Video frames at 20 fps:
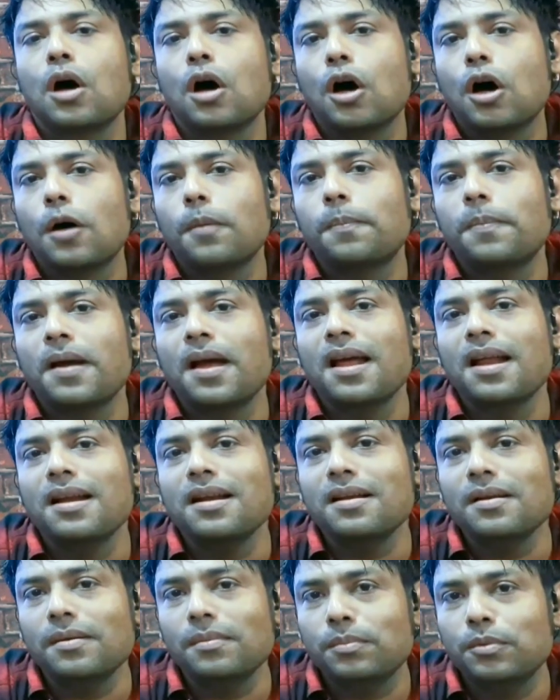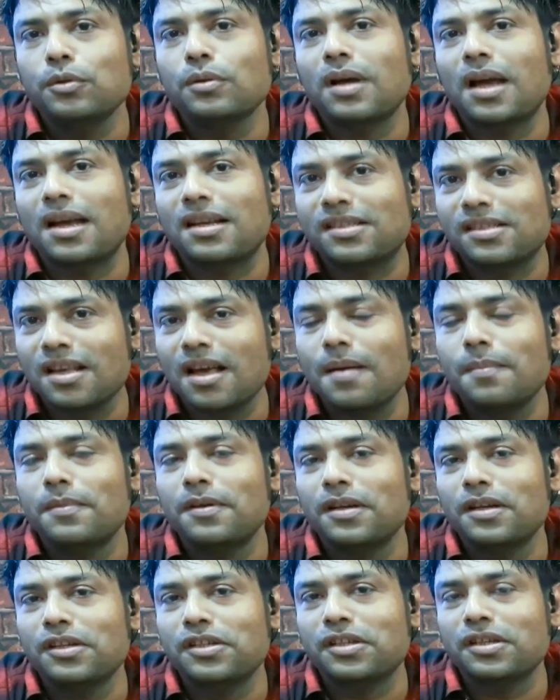Open book
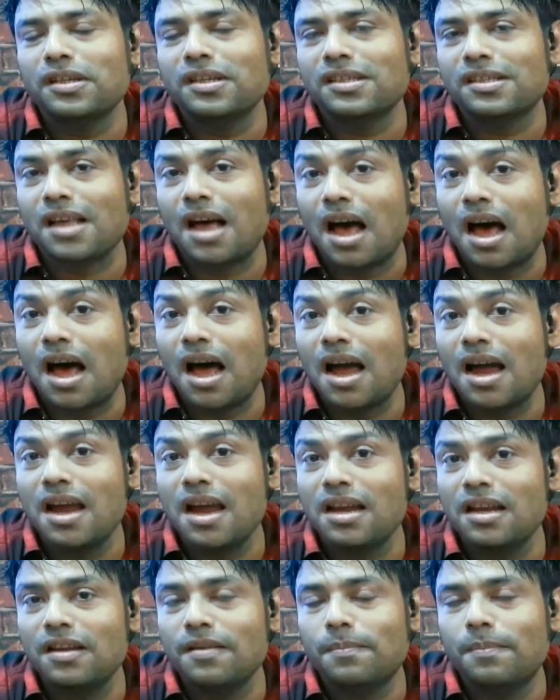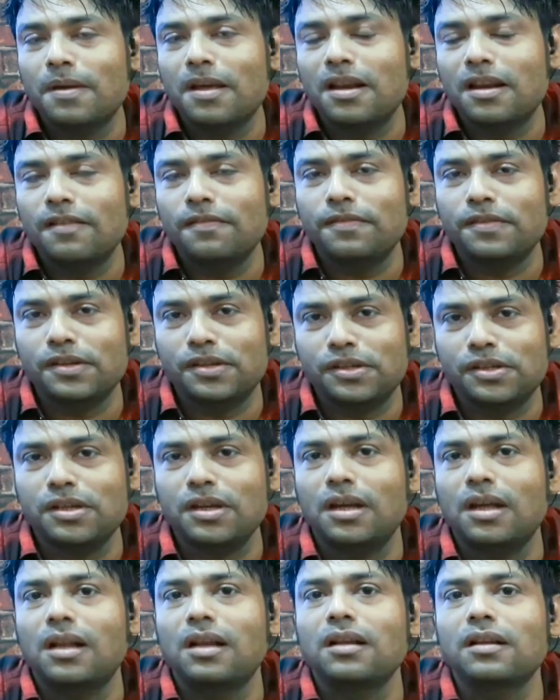examination is highly
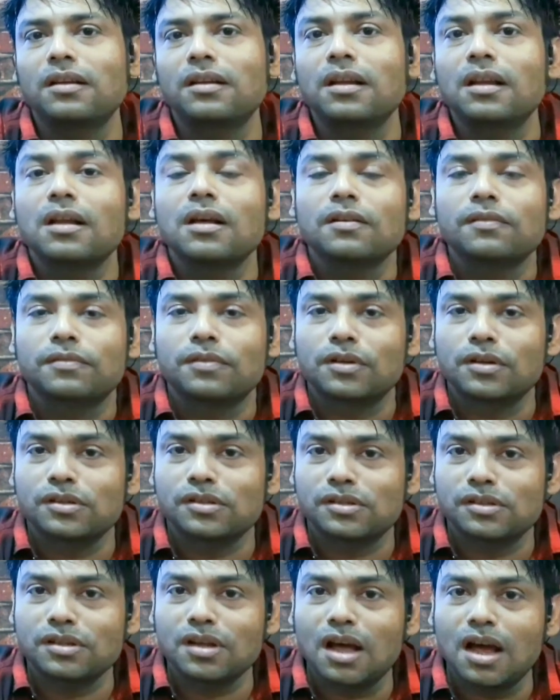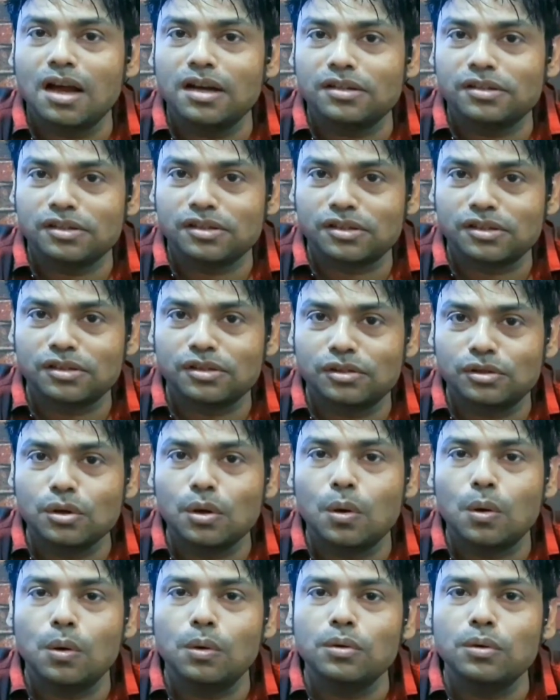beneficial for such
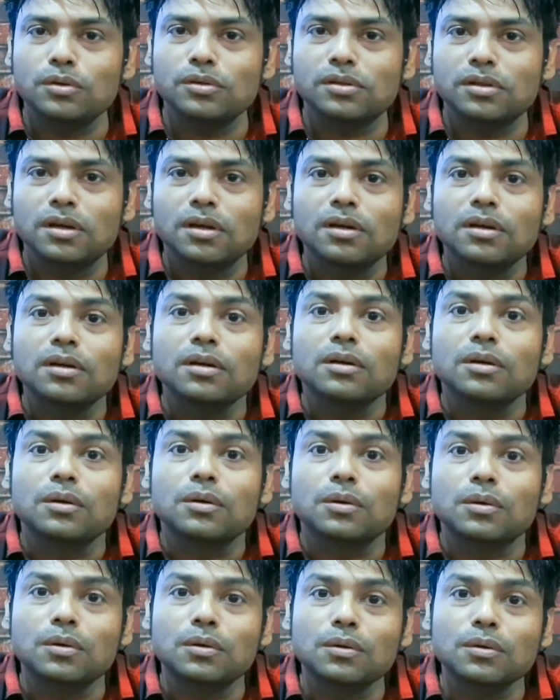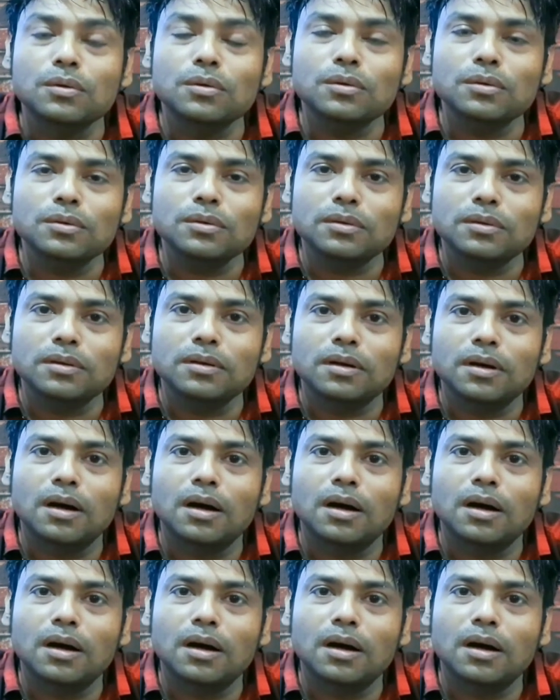those who